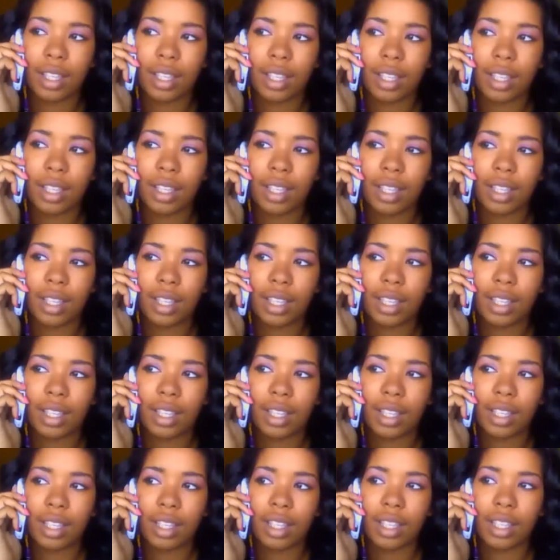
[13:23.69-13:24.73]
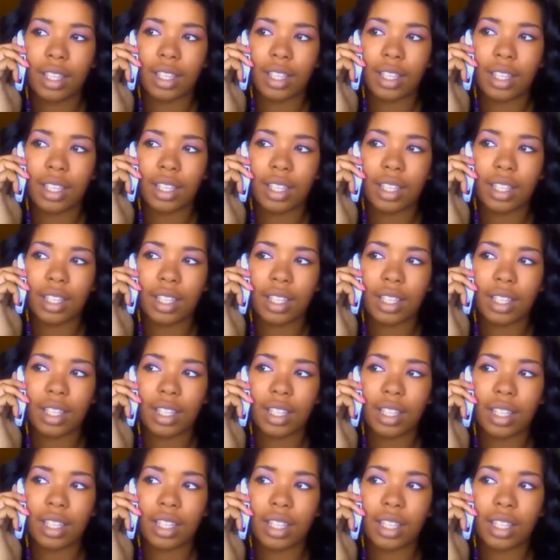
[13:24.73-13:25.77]

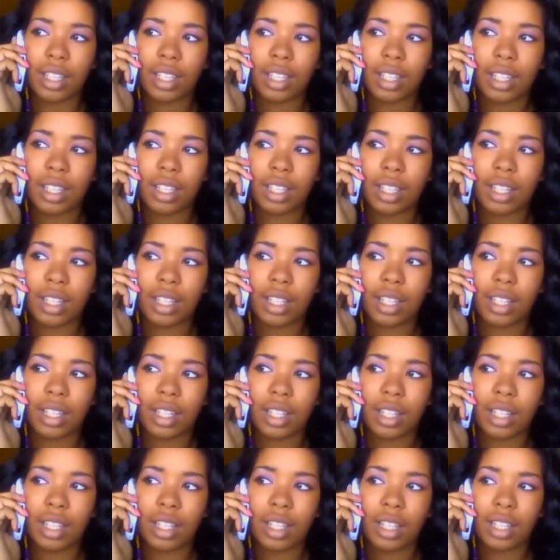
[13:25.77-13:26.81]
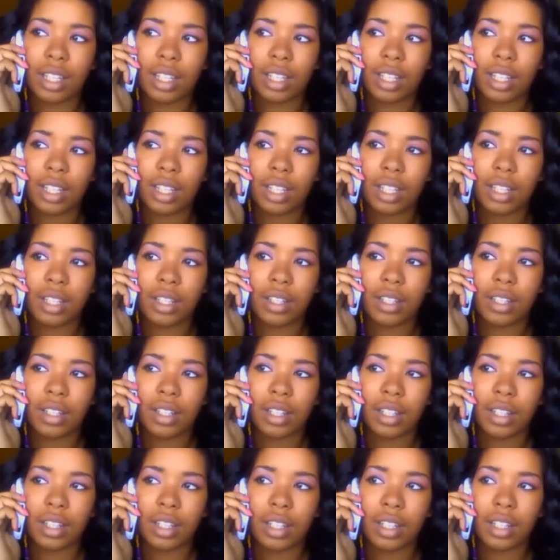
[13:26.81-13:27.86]

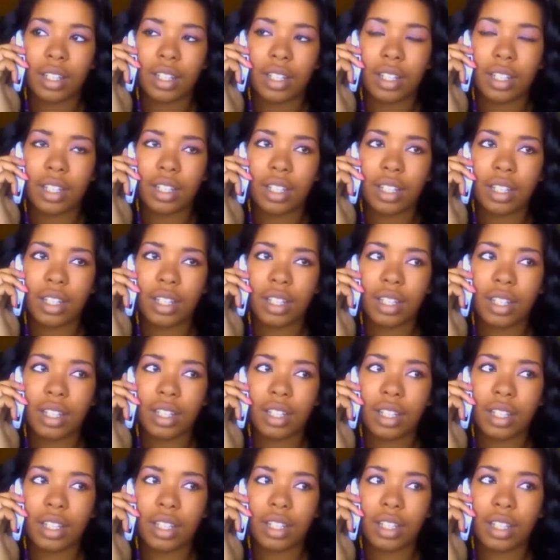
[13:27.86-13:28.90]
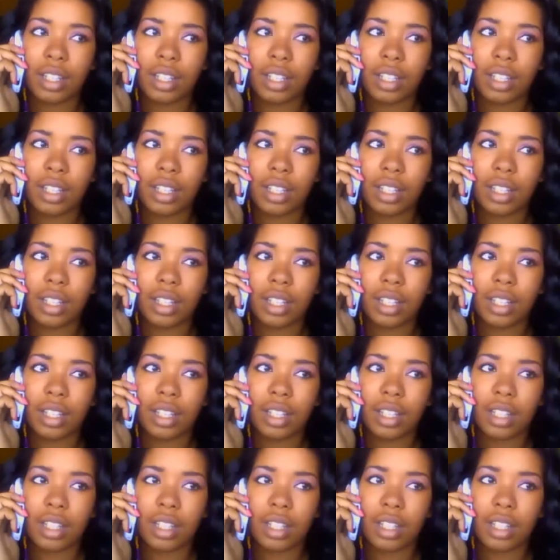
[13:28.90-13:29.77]
(no one is talking)